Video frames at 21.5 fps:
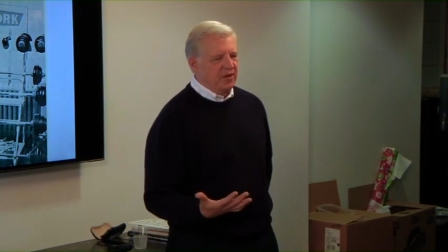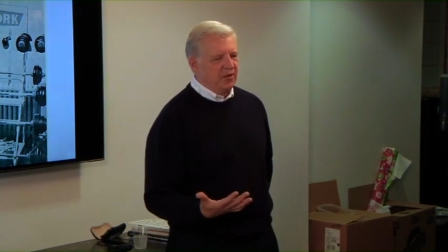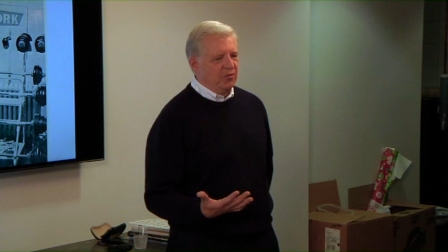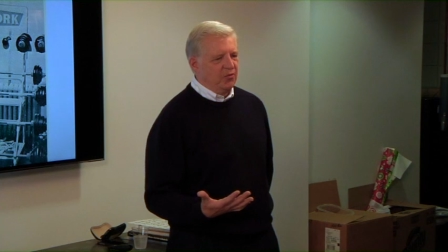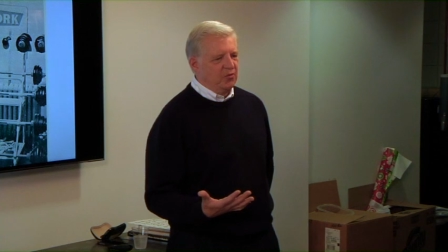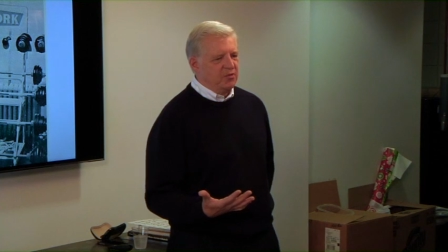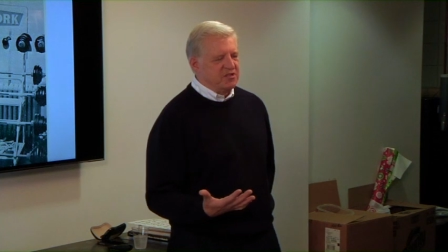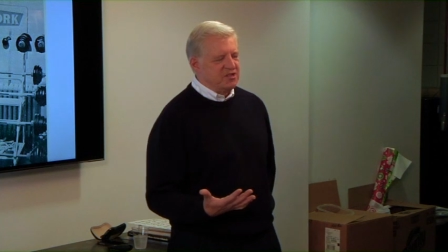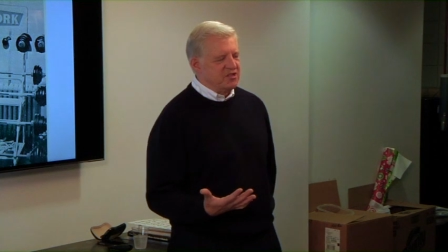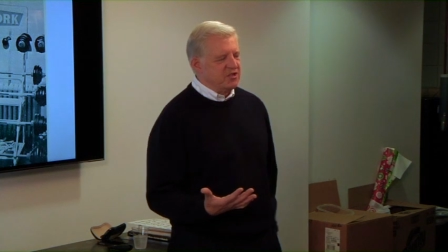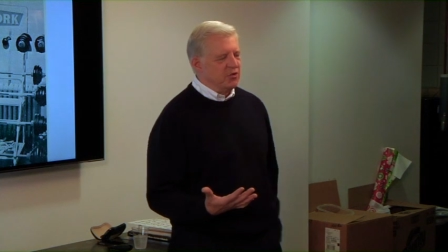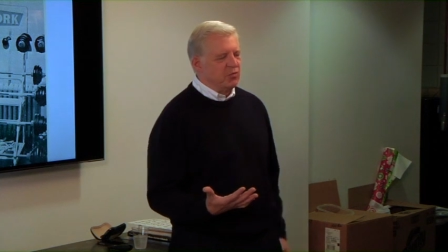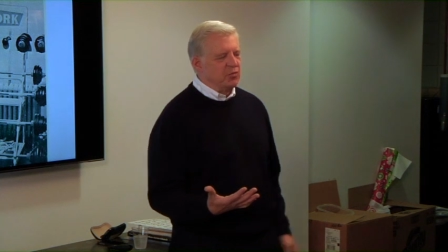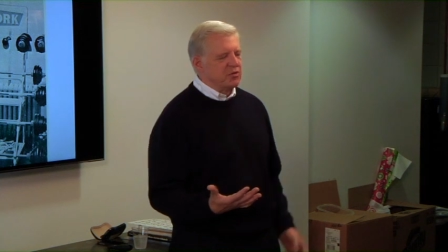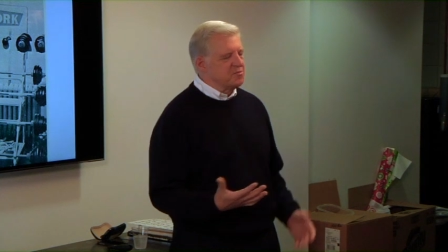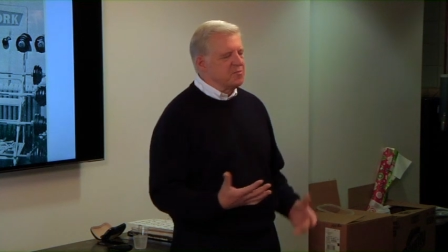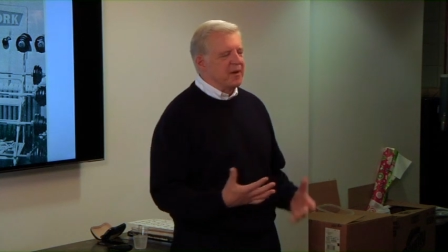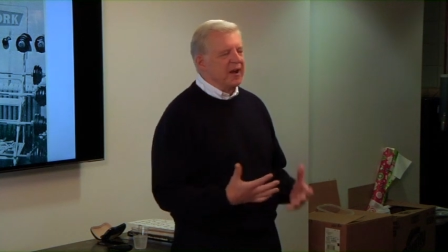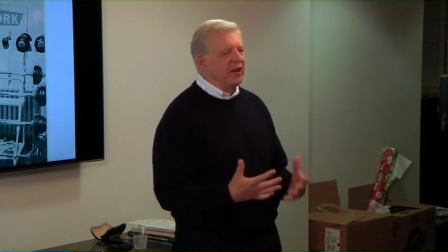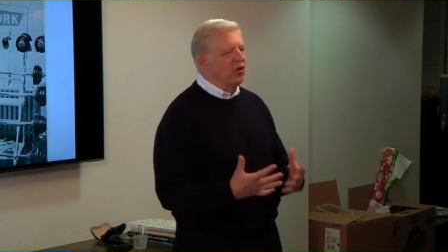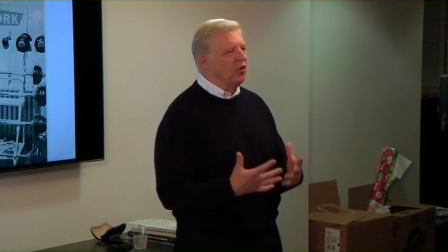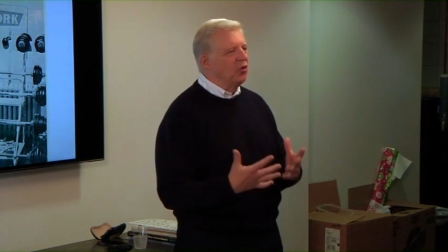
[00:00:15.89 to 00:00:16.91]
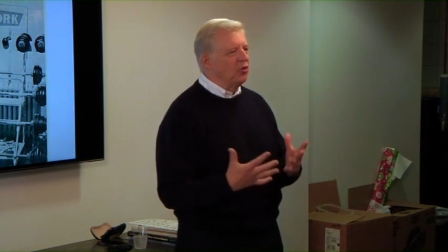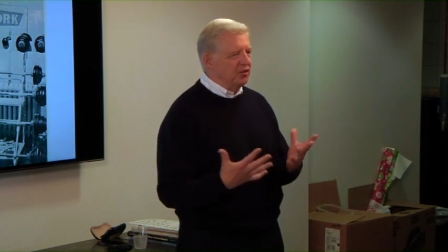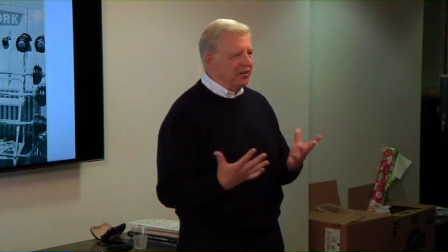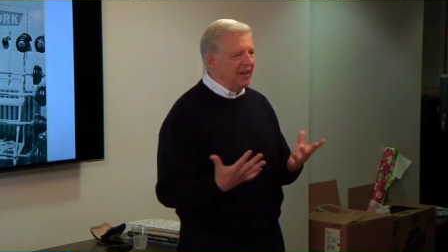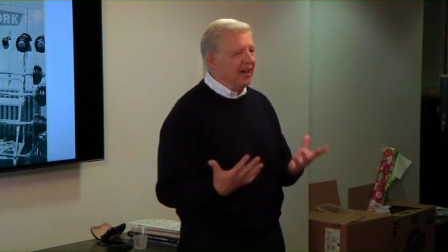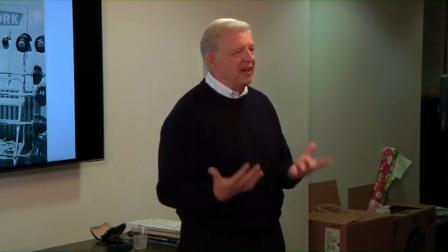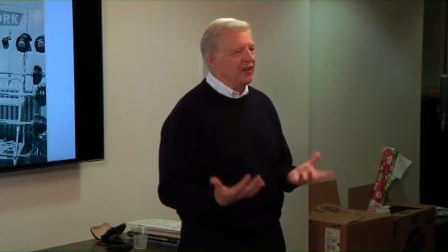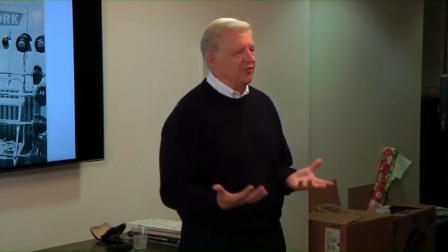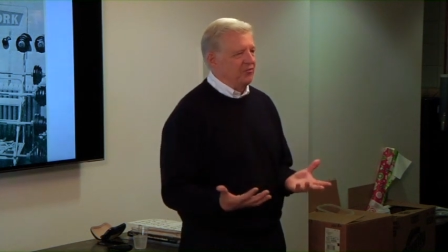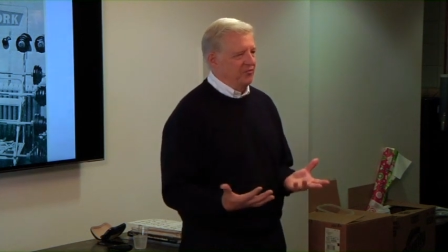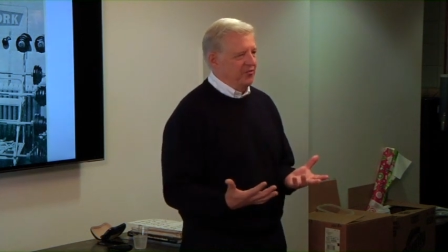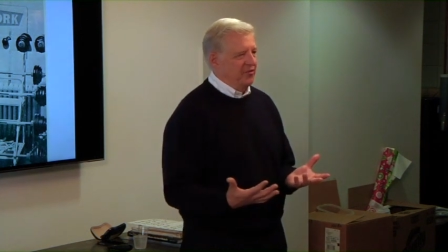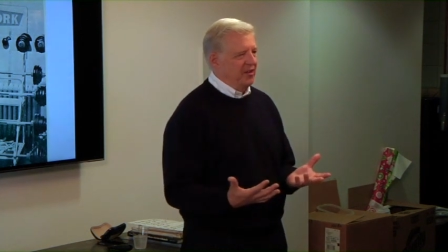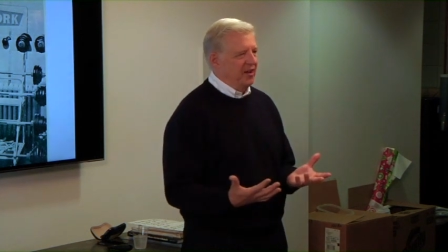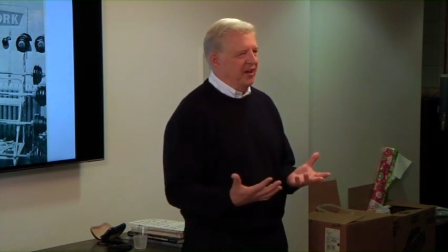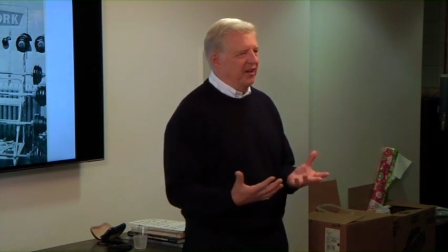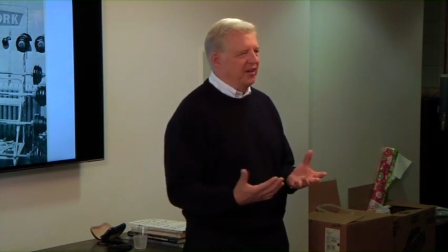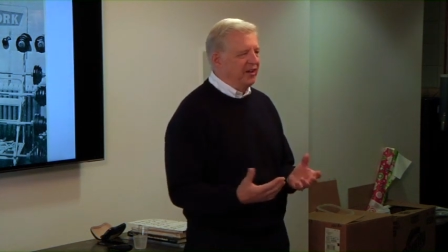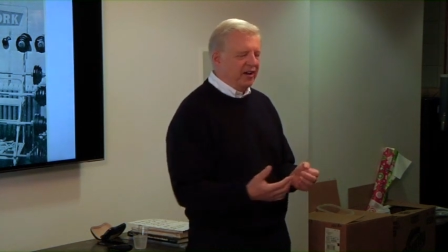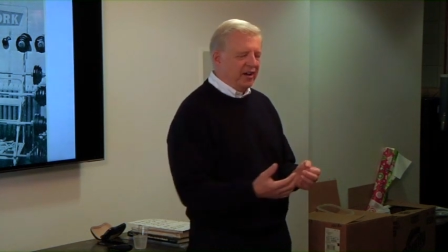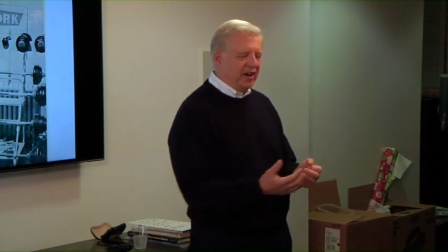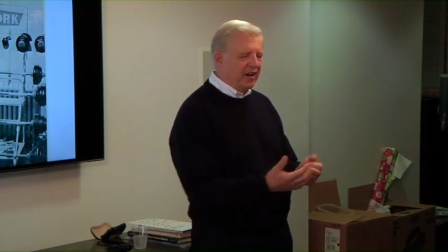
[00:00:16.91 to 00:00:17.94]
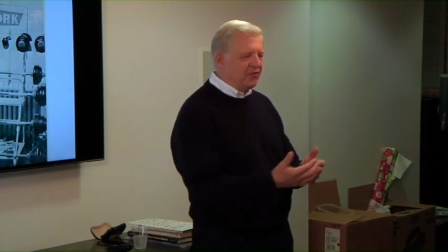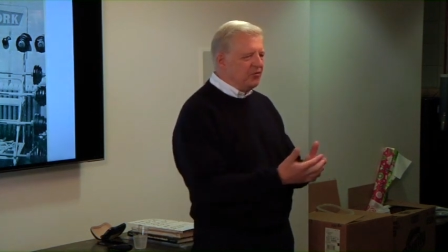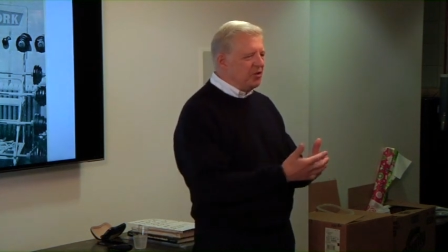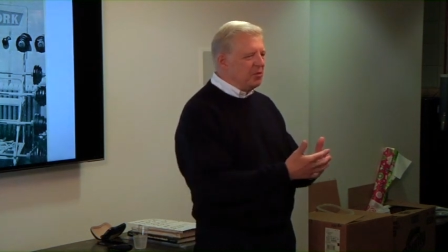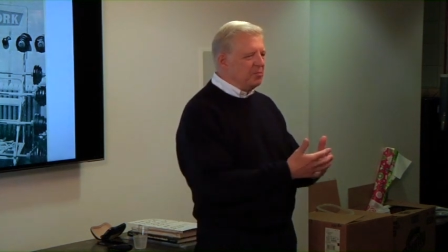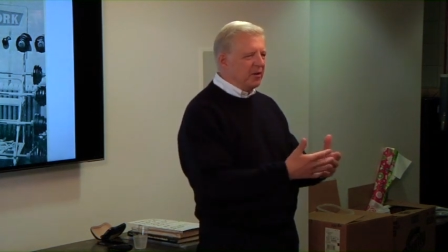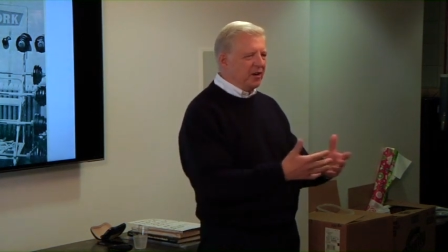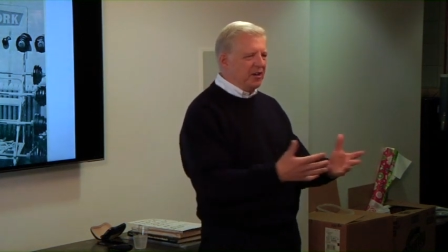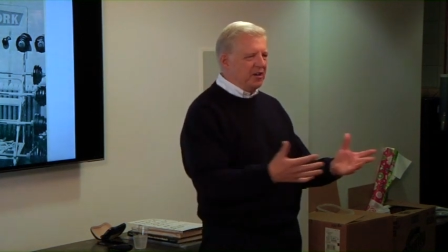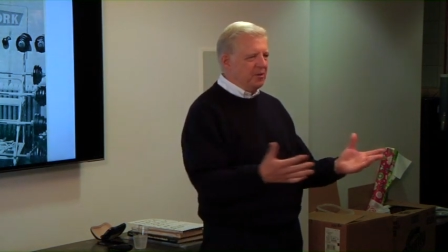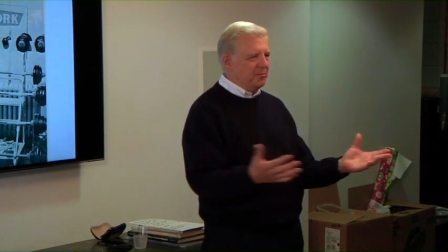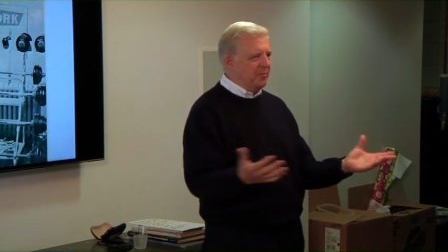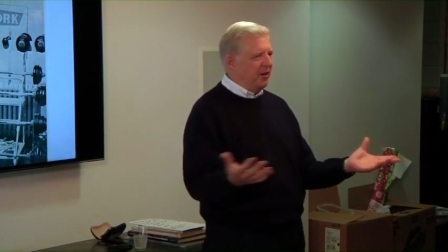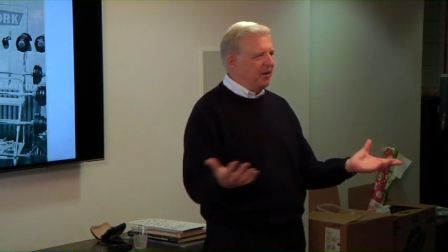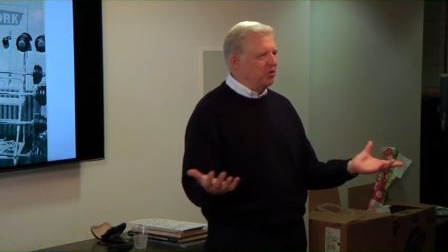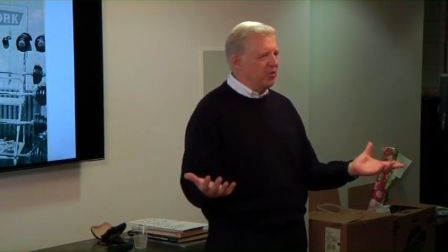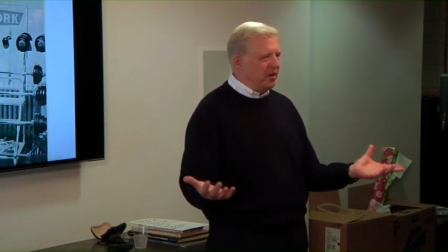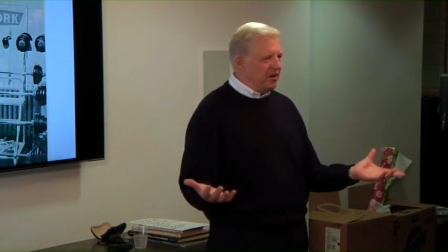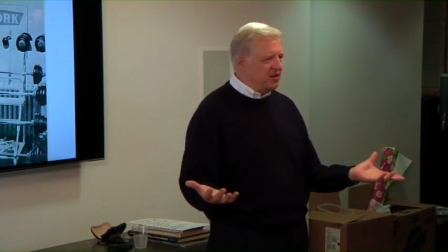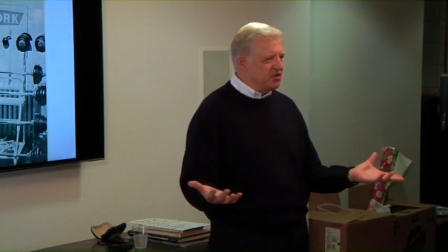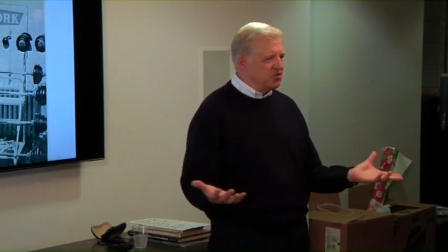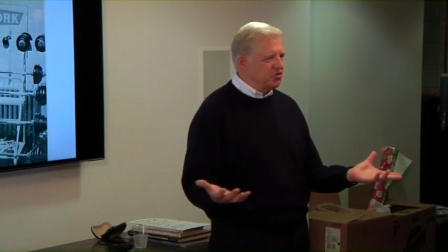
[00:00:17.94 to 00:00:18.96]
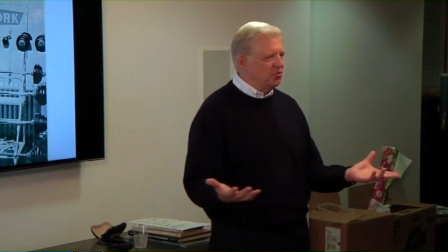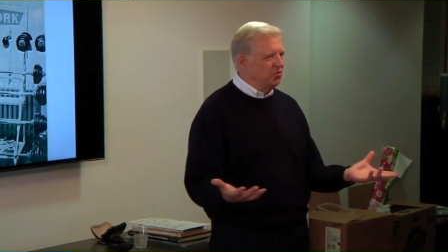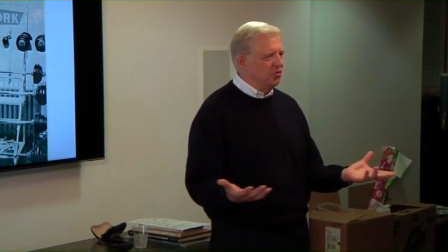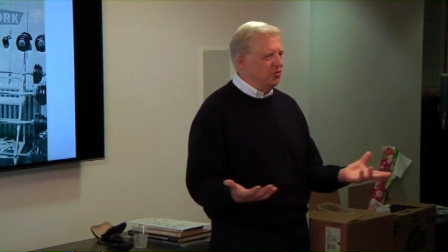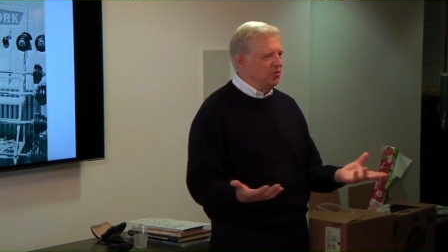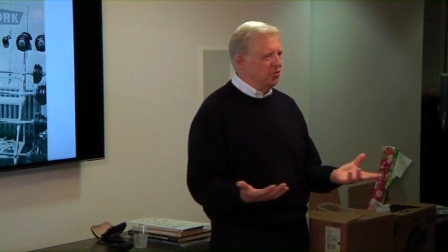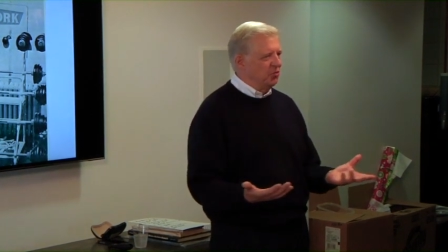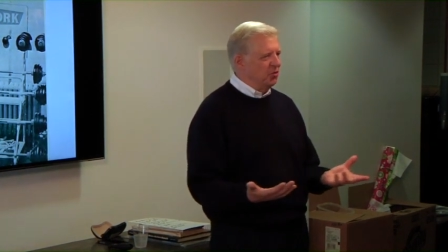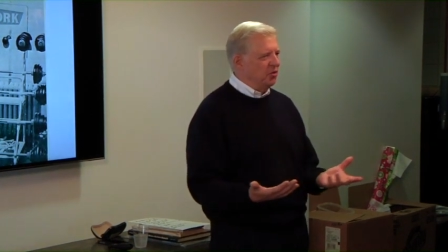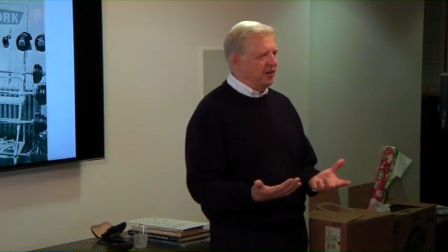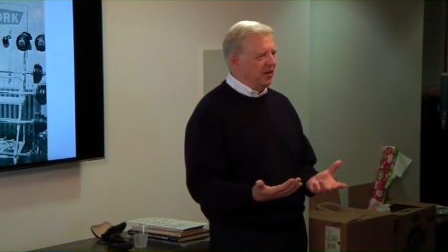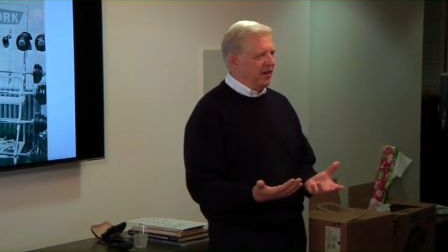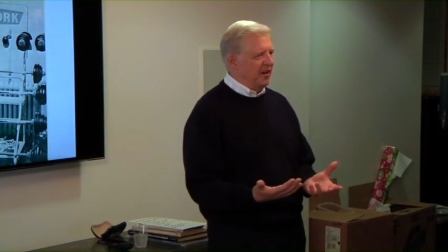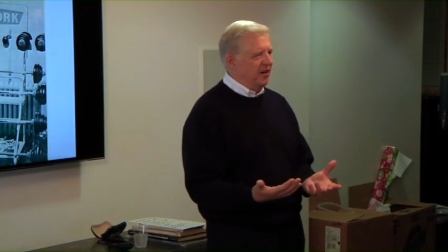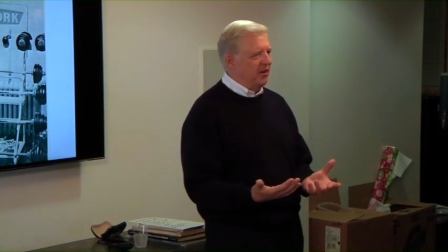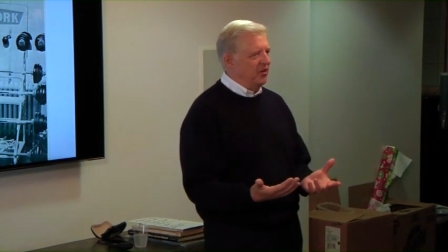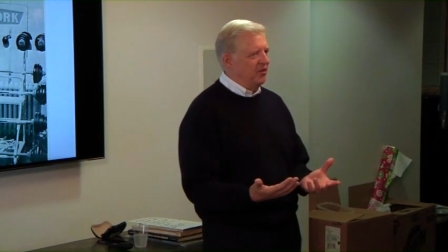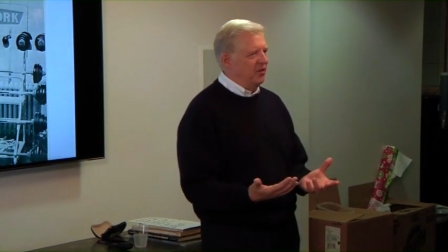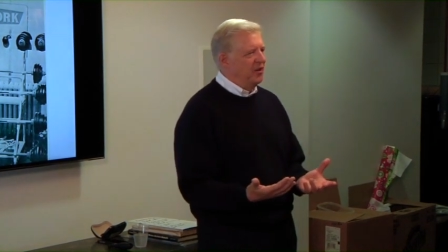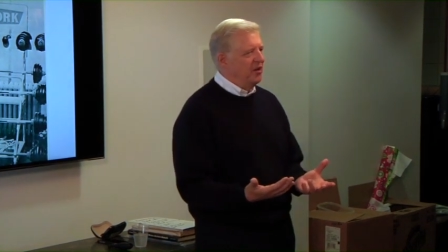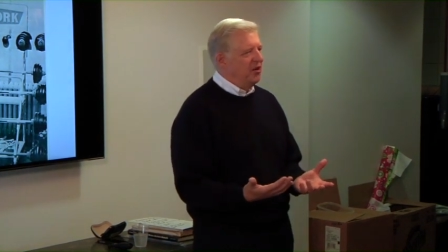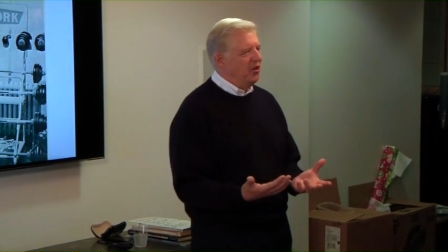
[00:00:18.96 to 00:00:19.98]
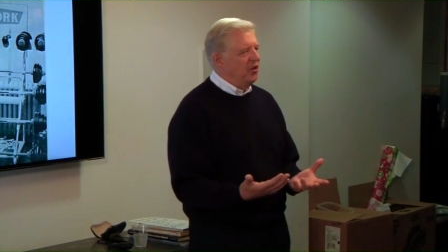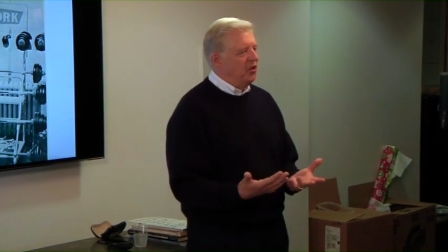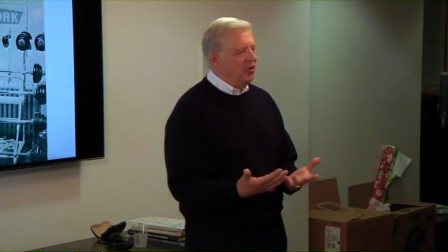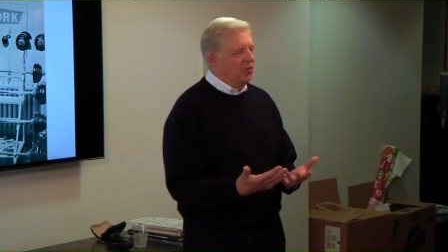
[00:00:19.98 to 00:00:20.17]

it, was, it was my whole life. I got everybody in my grade school to work out.